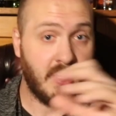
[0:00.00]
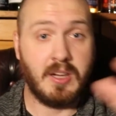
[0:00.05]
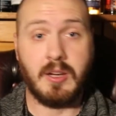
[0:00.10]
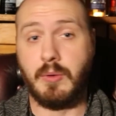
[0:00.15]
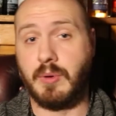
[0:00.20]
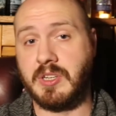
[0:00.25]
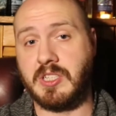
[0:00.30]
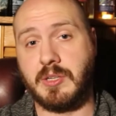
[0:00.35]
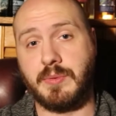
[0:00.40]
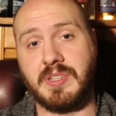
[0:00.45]

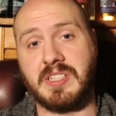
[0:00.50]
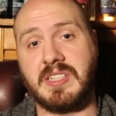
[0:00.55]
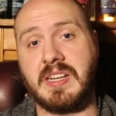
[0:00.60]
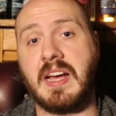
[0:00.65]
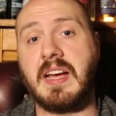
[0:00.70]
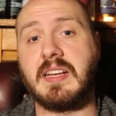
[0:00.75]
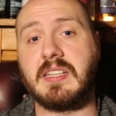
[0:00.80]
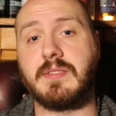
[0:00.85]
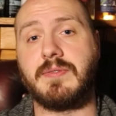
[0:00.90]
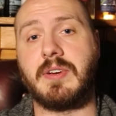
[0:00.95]
Once they were
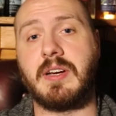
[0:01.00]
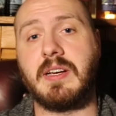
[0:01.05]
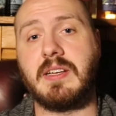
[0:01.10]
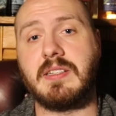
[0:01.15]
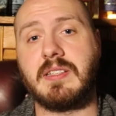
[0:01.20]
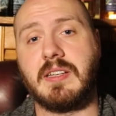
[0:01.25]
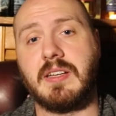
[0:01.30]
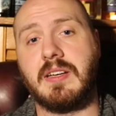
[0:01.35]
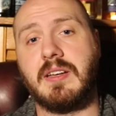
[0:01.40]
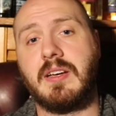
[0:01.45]
satisfied,
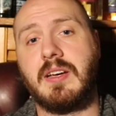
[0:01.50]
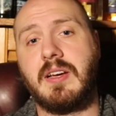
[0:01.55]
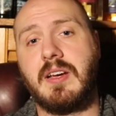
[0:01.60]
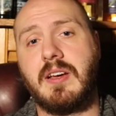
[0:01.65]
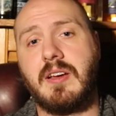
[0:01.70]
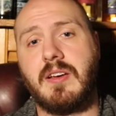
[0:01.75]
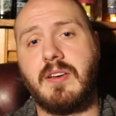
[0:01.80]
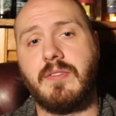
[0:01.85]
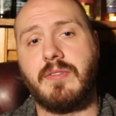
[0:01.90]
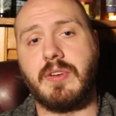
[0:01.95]
the
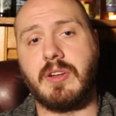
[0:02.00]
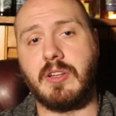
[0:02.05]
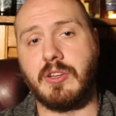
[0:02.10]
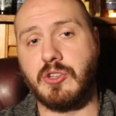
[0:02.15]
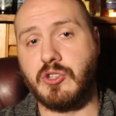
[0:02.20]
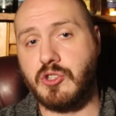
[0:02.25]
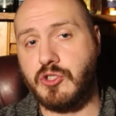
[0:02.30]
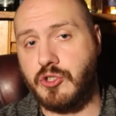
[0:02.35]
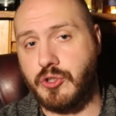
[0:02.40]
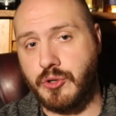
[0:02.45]

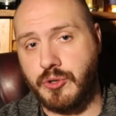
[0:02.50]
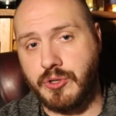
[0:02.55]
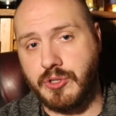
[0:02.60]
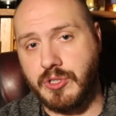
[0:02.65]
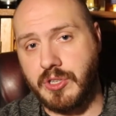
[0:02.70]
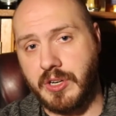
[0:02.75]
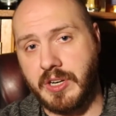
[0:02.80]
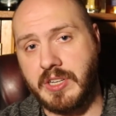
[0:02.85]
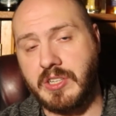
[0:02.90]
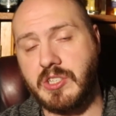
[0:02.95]
fiddlers tuned
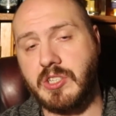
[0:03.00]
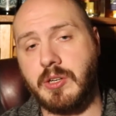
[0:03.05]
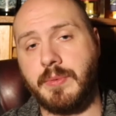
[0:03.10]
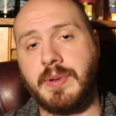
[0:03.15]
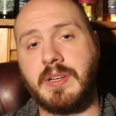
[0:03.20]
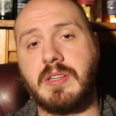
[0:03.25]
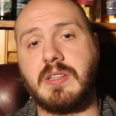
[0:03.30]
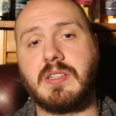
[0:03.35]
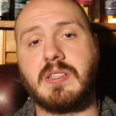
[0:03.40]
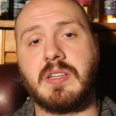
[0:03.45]
their
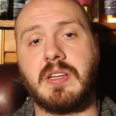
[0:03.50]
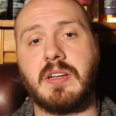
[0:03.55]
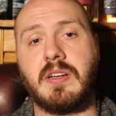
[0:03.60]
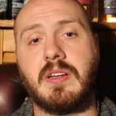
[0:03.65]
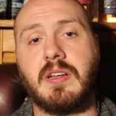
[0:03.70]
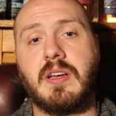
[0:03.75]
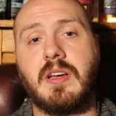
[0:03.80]
instruments and